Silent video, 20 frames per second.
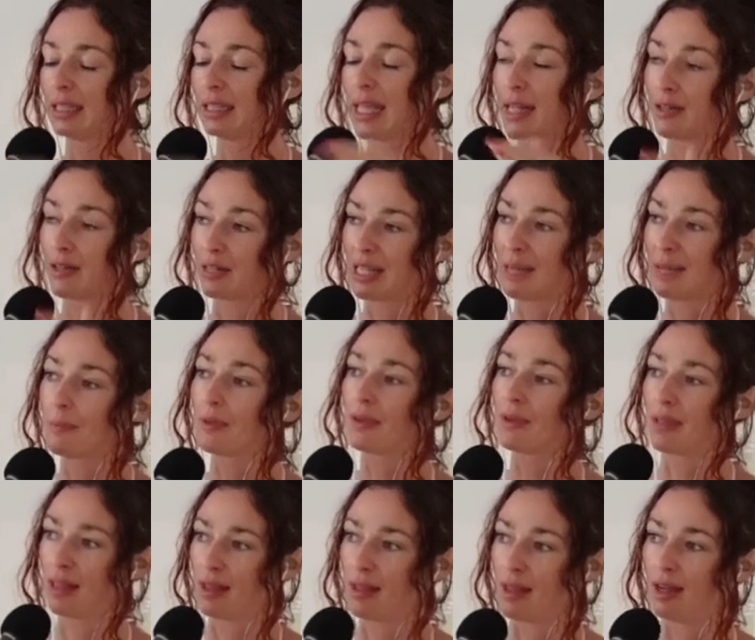layer deeper
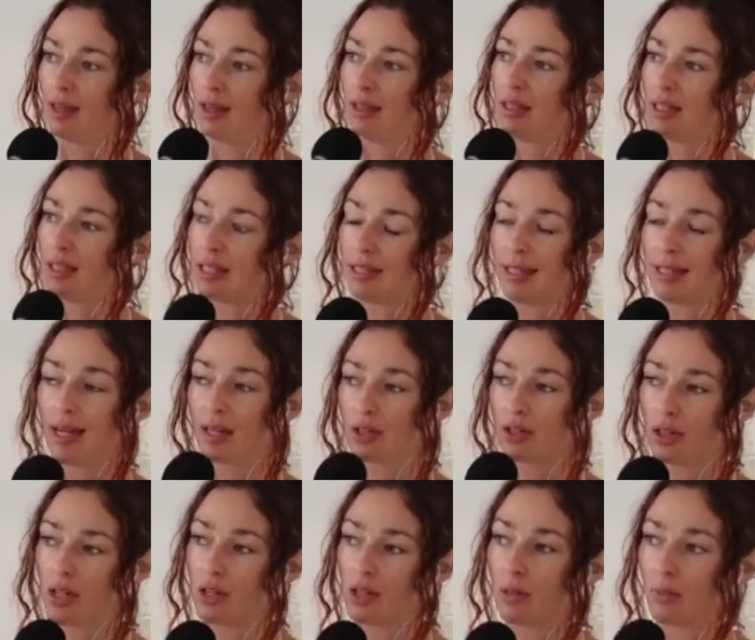than that is
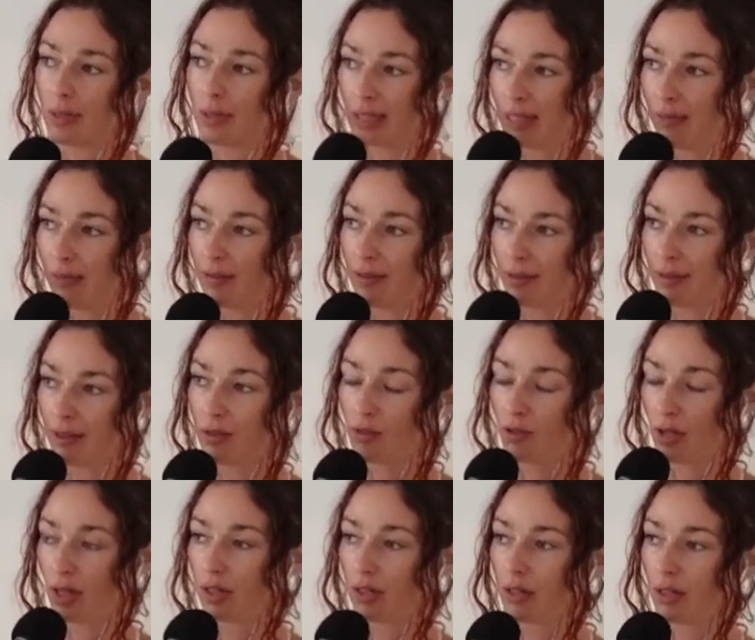actually your belief
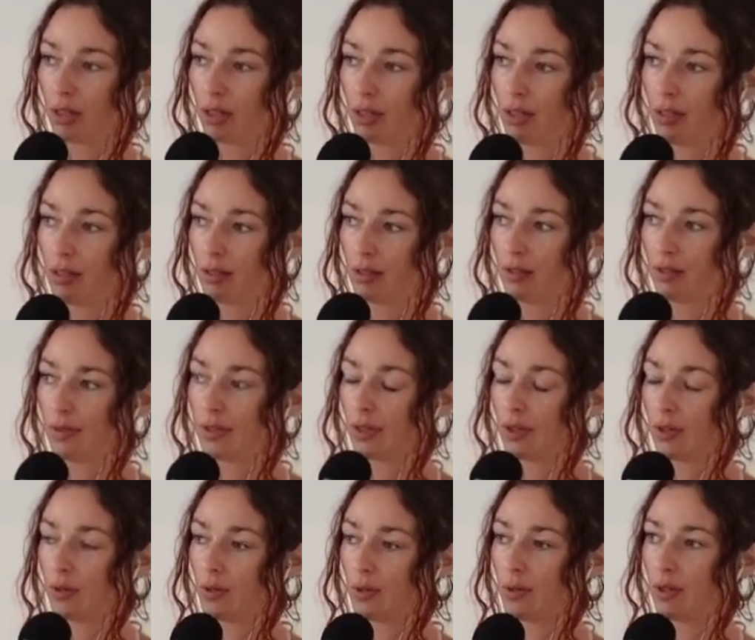structure.
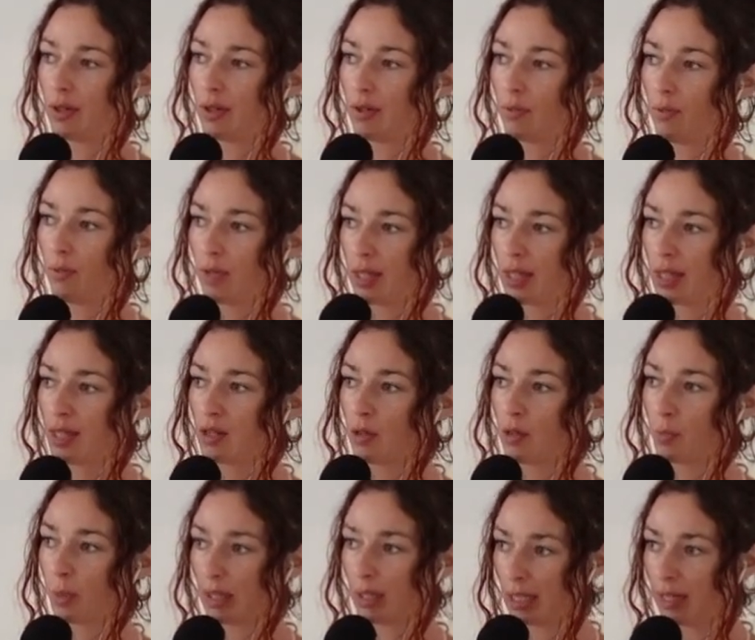So within your
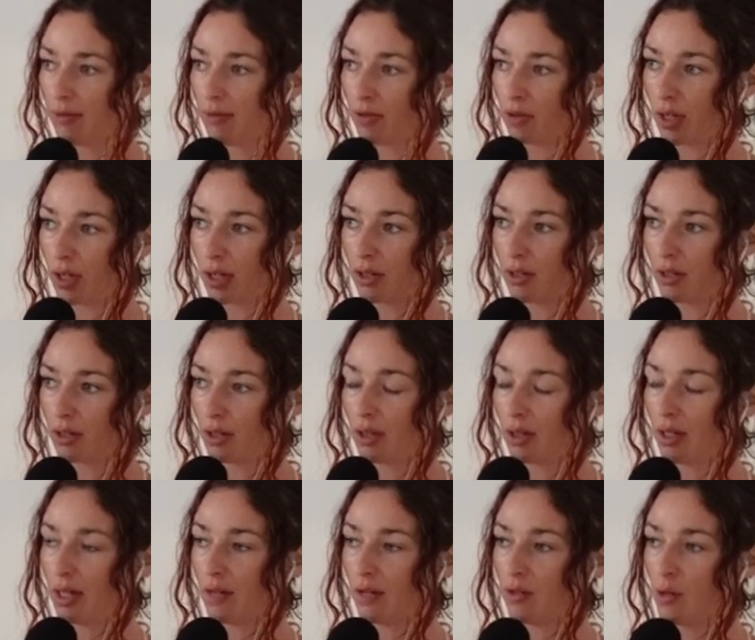belief
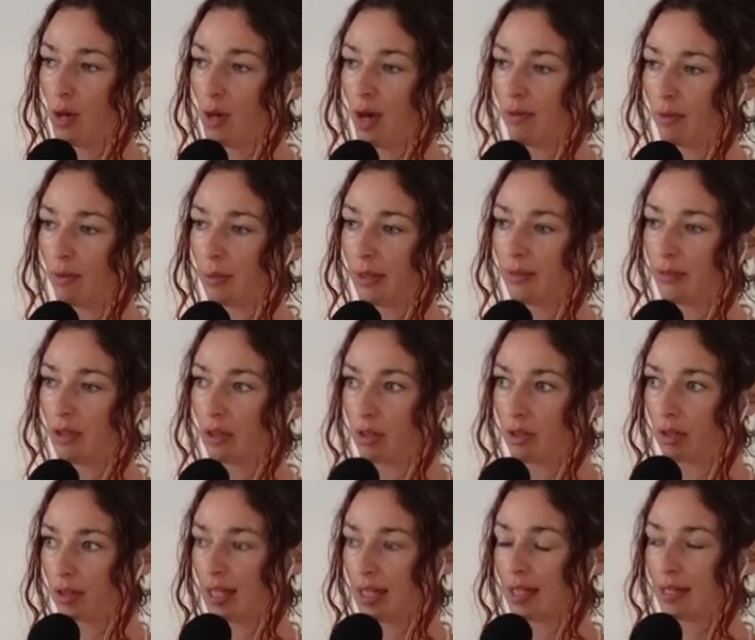structure, if you have a belief
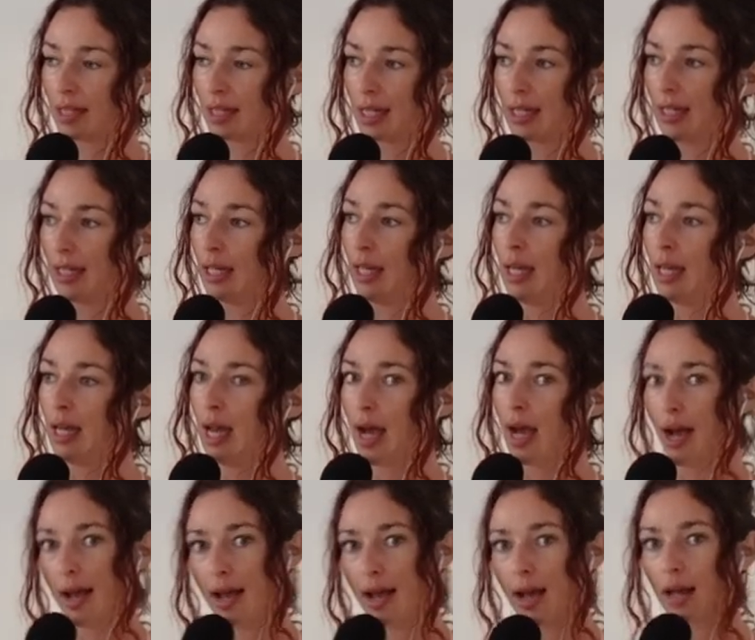structure that's like,
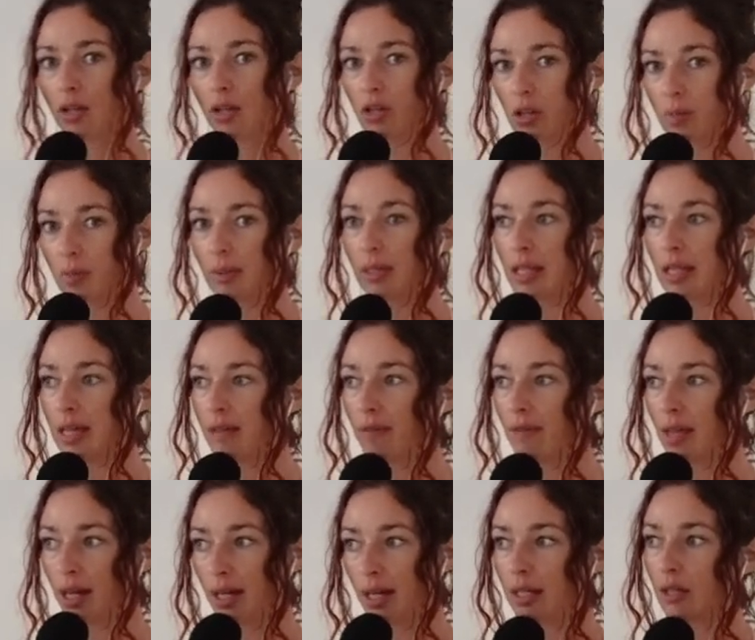I actually believe
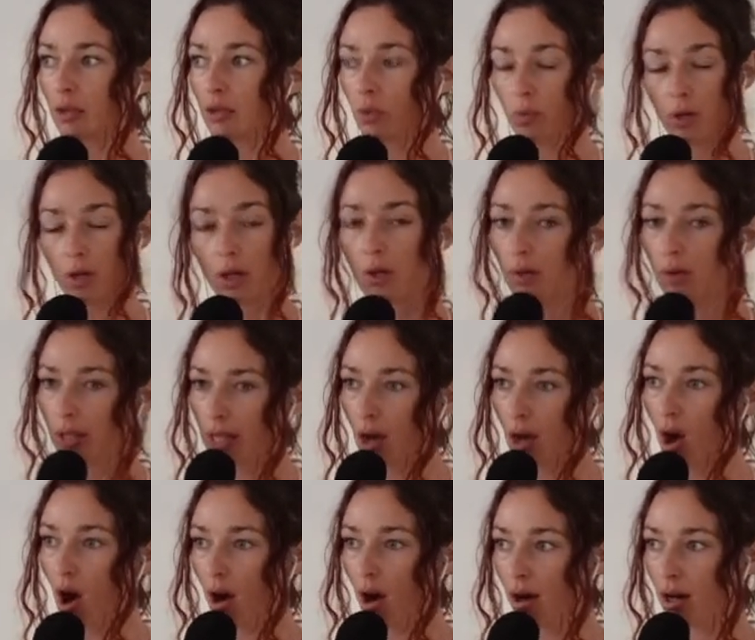that I need to work really
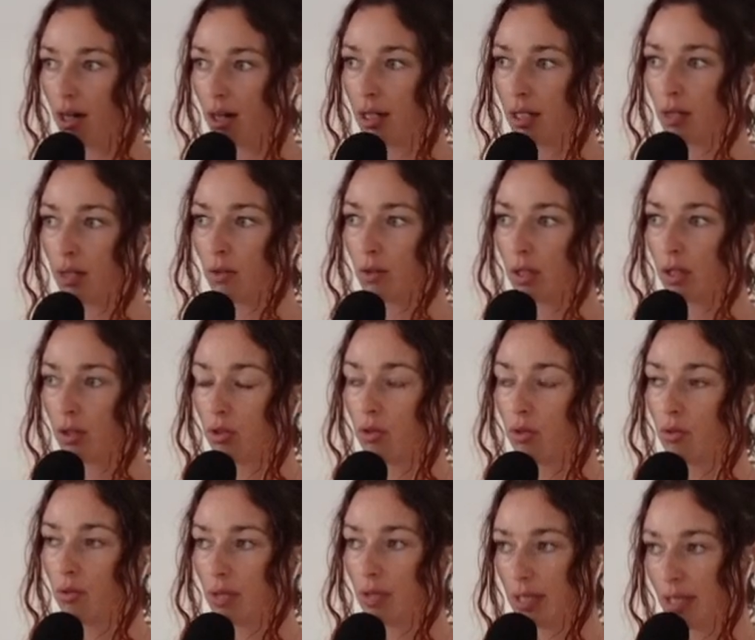hard in order
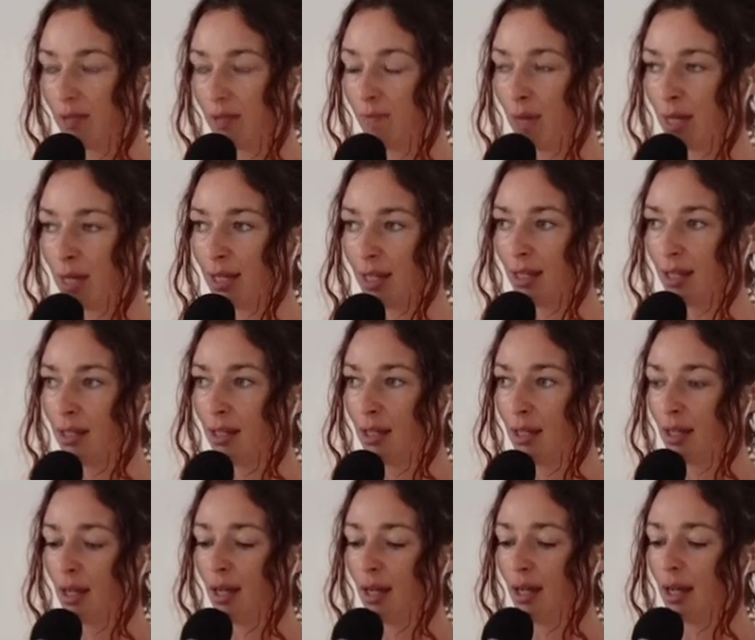to receive money,
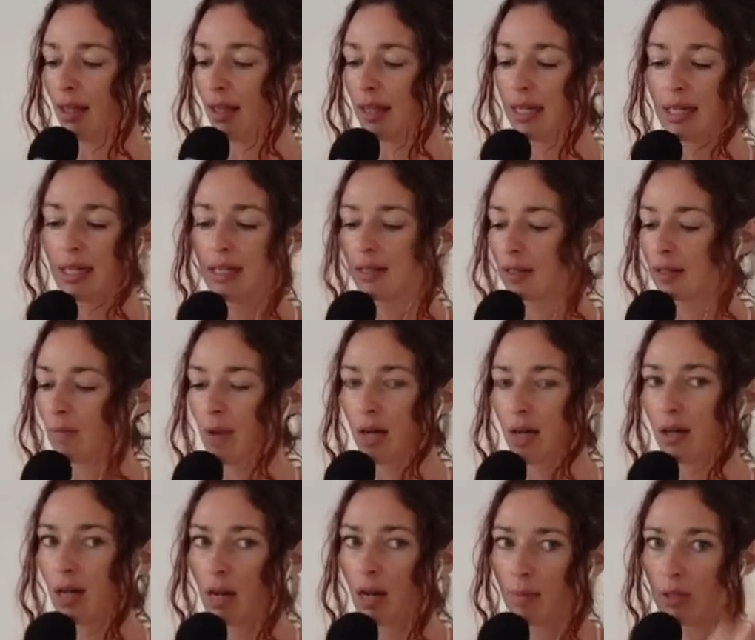then it doesn't
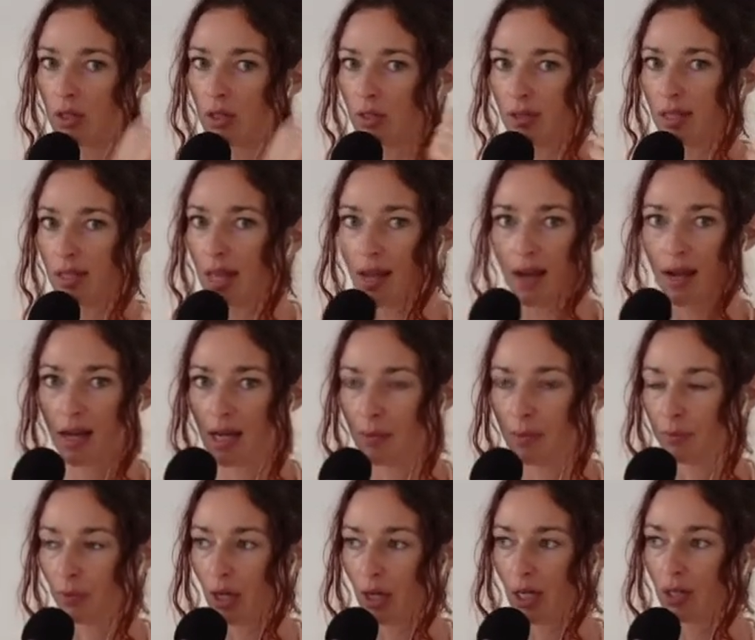matter how much you say, I
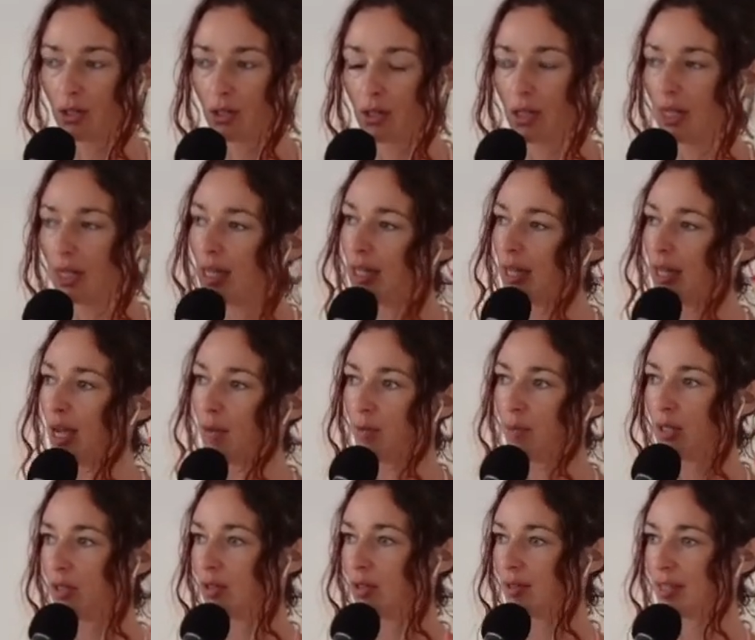am rich, and how
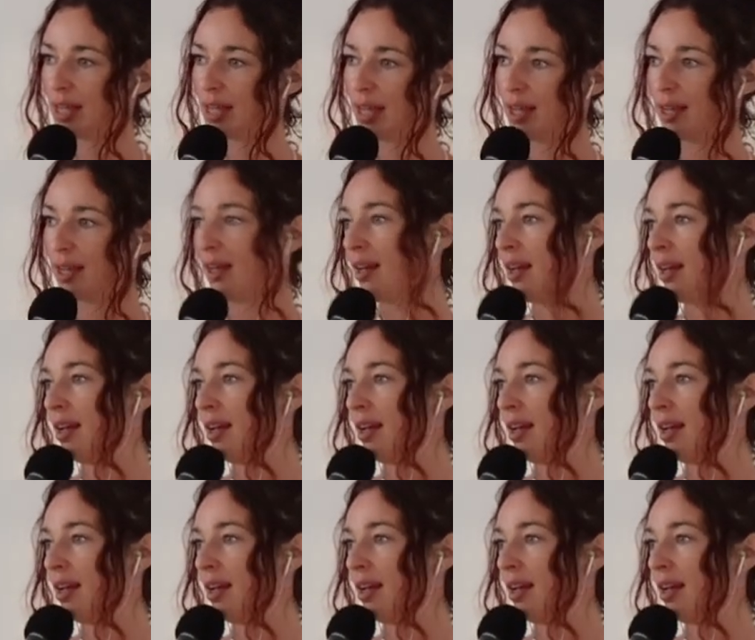much you say,